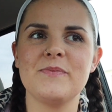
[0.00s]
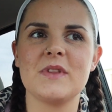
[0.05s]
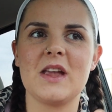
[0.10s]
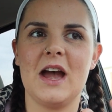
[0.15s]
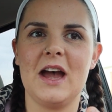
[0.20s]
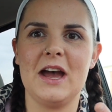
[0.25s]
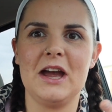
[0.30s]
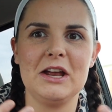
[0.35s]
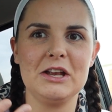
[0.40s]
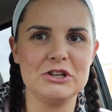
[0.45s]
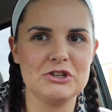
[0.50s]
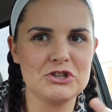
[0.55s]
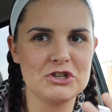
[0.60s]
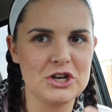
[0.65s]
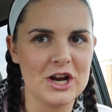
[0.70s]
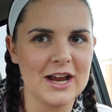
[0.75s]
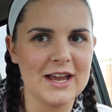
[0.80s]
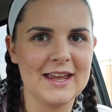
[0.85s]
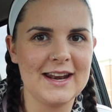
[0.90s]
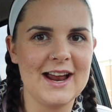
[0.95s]
I
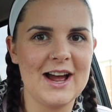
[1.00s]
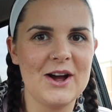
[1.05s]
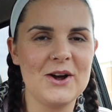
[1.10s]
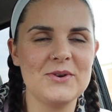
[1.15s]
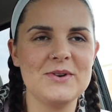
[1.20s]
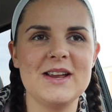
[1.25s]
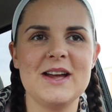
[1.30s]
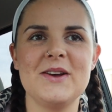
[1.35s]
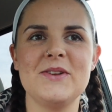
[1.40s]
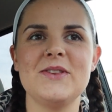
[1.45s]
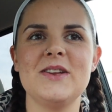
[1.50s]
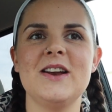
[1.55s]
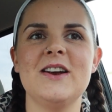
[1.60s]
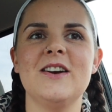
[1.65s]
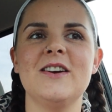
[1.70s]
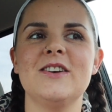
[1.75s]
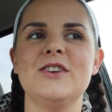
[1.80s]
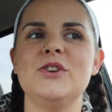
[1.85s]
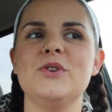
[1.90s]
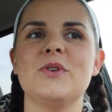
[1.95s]
check it out down
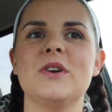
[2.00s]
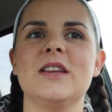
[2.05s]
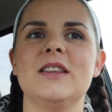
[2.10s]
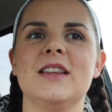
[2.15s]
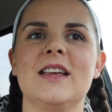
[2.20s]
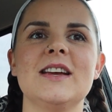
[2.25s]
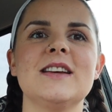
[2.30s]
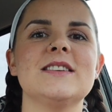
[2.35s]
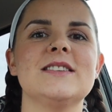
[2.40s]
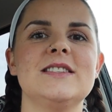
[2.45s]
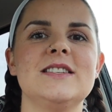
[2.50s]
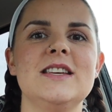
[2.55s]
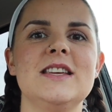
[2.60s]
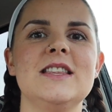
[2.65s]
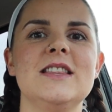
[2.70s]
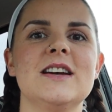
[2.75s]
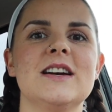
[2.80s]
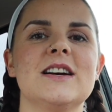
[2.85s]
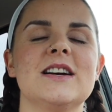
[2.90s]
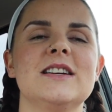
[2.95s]
there and you can like see
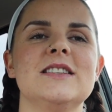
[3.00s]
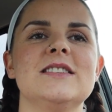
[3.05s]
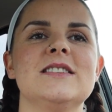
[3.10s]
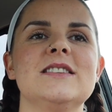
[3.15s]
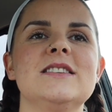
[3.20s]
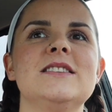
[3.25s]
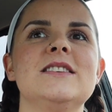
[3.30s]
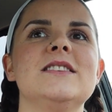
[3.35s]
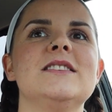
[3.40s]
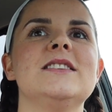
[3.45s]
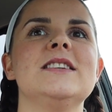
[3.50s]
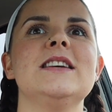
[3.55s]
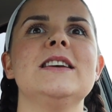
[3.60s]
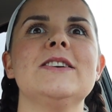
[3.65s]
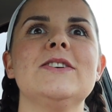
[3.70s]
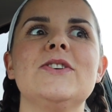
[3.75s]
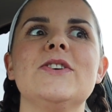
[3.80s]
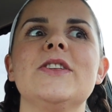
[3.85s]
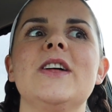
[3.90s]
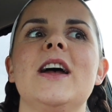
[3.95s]
the consistency
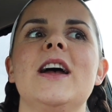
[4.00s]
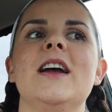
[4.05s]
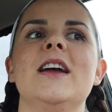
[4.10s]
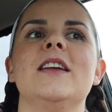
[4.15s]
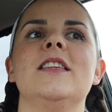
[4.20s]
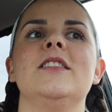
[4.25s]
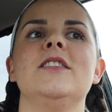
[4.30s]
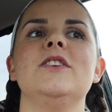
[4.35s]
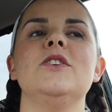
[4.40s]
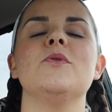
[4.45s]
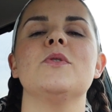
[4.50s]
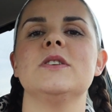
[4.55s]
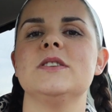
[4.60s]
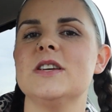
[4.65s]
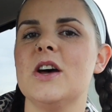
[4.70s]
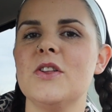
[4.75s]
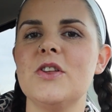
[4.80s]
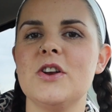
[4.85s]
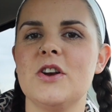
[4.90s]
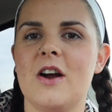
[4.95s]
and all that, and you can
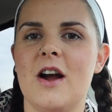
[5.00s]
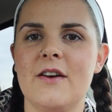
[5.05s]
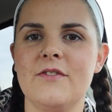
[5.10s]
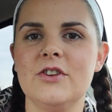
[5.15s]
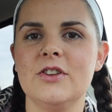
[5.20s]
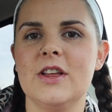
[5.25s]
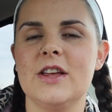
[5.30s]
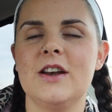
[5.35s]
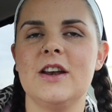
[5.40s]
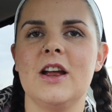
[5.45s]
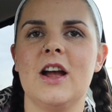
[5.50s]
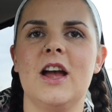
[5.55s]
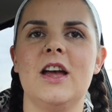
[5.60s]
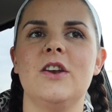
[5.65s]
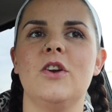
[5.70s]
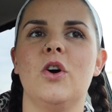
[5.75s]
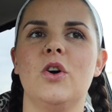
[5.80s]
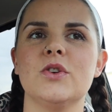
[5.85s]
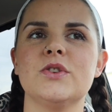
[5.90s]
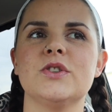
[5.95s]
tell that you're ovulating.
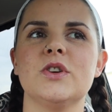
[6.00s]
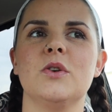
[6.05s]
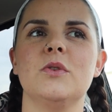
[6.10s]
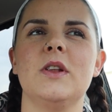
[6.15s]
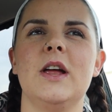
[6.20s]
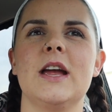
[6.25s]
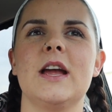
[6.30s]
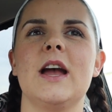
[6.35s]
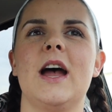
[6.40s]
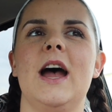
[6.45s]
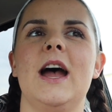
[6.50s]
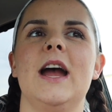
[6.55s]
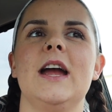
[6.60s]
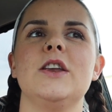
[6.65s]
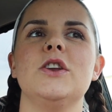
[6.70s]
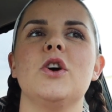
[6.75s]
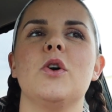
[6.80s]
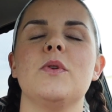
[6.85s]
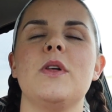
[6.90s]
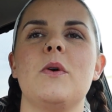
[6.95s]
And also like I
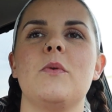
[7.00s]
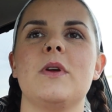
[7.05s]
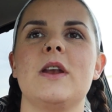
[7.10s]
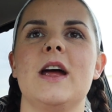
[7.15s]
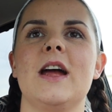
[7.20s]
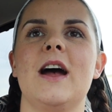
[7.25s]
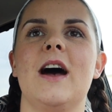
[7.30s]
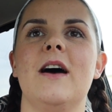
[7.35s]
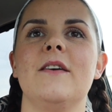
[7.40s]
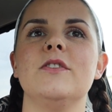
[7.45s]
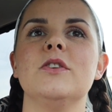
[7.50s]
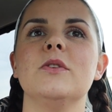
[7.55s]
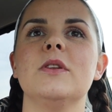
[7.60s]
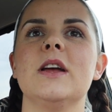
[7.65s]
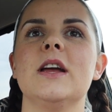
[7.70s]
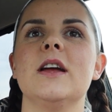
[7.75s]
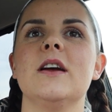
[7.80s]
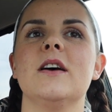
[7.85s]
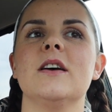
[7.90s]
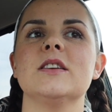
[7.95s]
know that when I
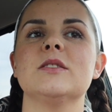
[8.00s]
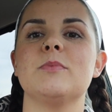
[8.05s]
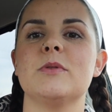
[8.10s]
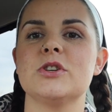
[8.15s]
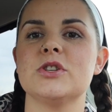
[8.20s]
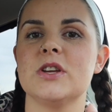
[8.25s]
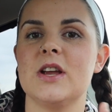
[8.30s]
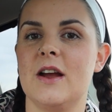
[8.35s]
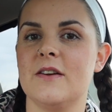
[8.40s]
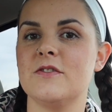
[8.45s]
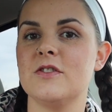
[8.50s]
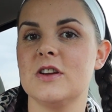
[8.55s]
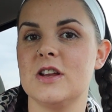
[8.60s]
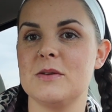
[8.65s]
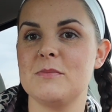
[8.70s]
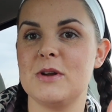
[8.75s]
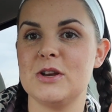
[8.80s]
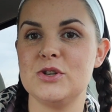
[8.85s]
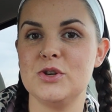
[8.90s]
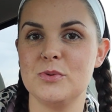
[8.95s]
ovulate, especially after
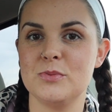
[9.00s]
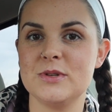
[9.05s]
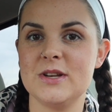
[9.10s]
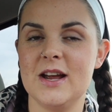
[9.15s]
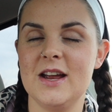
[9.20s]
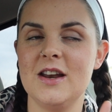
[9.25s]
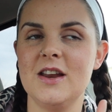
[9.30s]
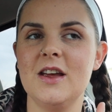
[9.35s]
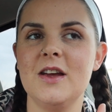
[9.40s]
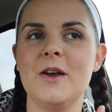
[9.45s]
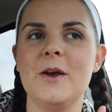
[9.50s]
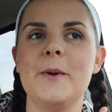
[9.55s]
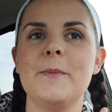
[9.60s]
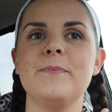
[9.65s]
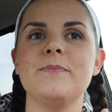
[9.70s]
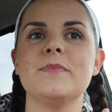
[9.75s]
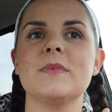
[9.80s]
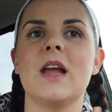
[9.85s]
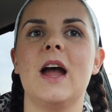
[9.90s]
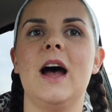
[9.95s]
getting my tube side,
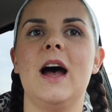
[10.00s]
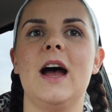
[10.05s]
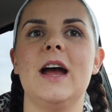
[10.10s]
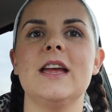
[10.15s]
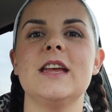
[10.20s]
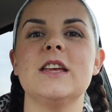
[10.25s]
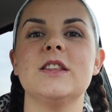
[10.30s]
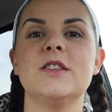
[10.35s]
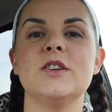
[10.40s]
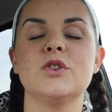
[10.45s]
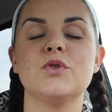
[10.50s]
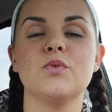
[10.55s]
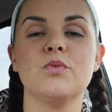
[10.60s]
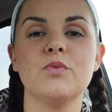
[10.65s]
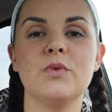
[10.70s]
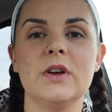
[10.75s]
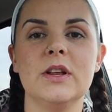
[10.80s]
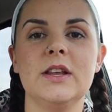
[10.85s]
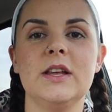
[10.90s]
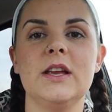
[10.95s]
I get this
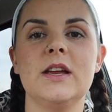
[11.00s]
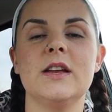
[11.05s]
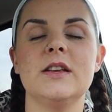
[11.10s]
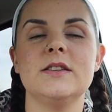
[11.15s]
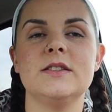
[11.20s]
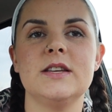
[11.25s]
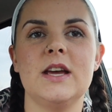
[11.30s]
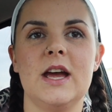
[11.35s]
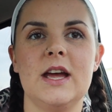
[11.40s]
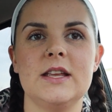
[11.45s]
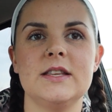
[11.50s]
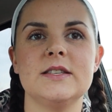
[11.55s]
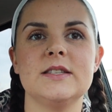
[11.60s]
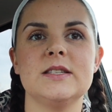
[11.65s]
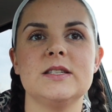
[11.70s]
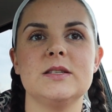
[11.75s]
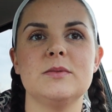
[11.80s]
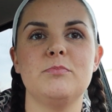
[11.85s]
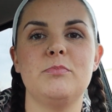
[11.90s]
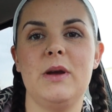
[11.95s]
really
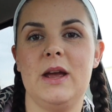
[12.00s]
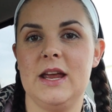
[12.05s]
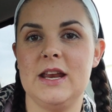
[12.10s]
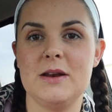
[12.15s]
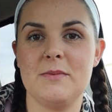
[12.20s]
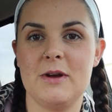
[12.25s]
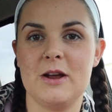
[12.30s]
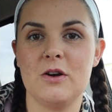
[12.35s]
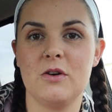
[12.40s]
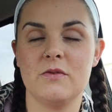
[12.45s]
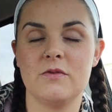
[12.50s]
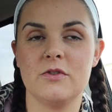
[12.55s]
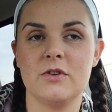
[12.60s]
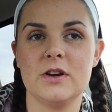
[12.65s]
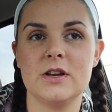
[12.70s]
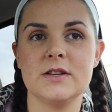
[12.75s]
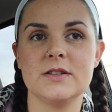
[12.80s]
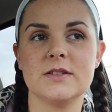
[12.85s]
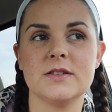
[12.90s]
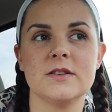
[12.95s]
intense pain in my
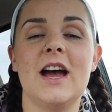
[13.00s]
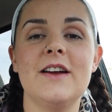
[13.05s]
ovaries.